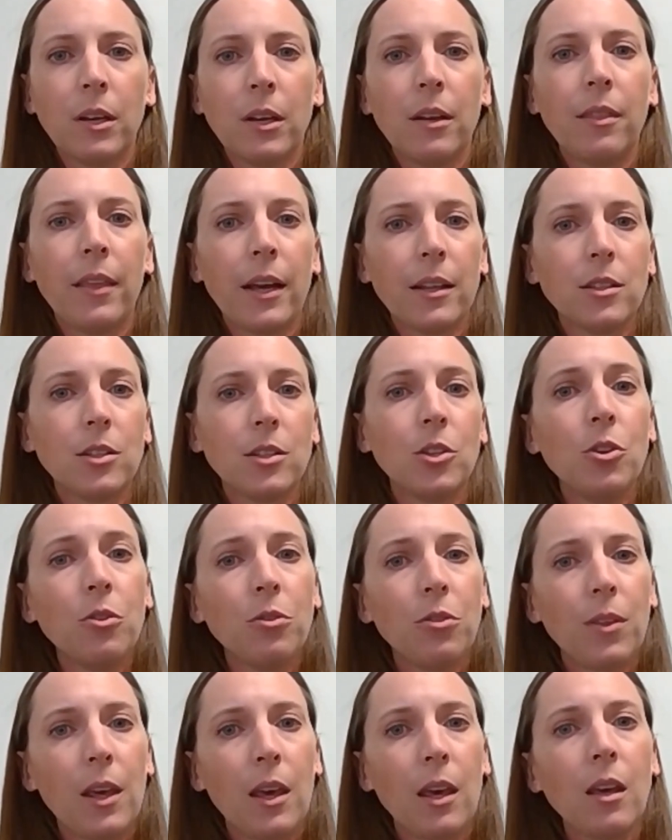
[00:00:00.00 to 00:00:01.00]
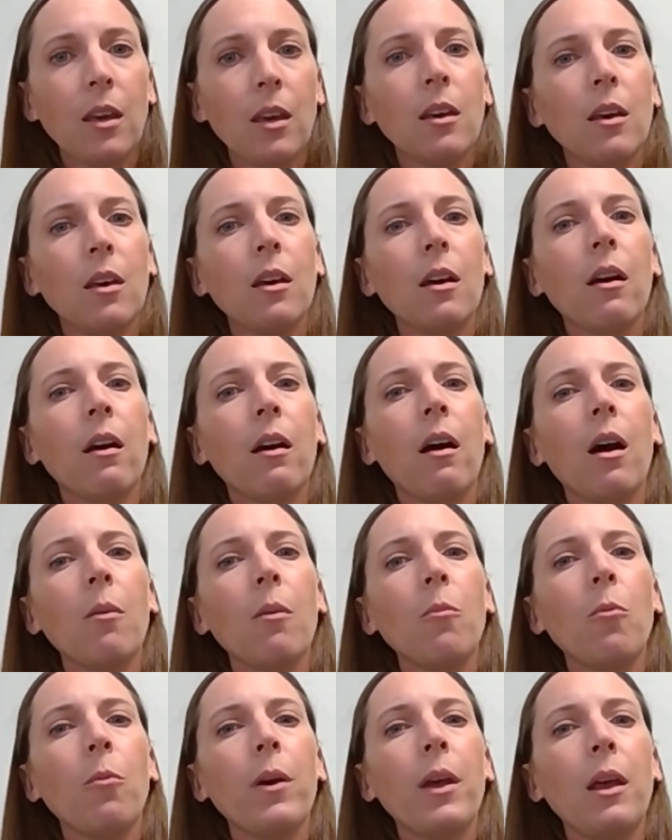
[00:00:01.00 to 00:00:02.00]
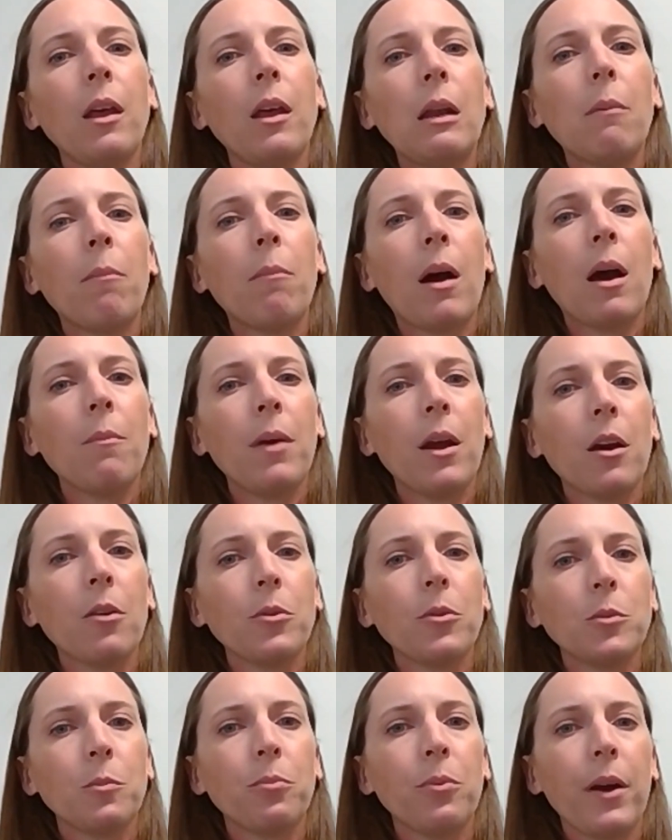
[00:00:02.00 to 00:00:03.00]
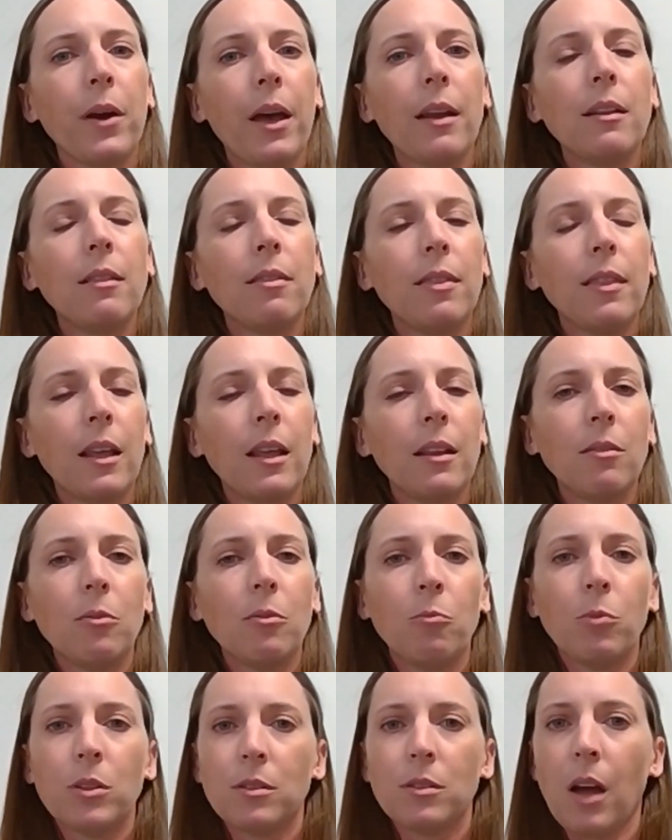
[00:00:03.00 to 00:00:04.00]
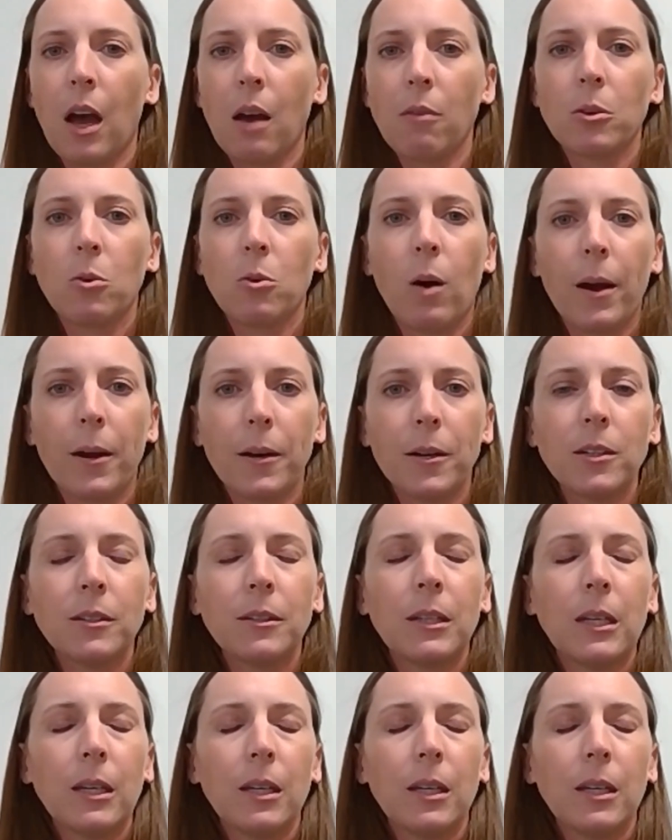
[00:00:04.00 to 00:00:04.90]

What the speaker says: That's a new thing. When my mare was bred, that was not required.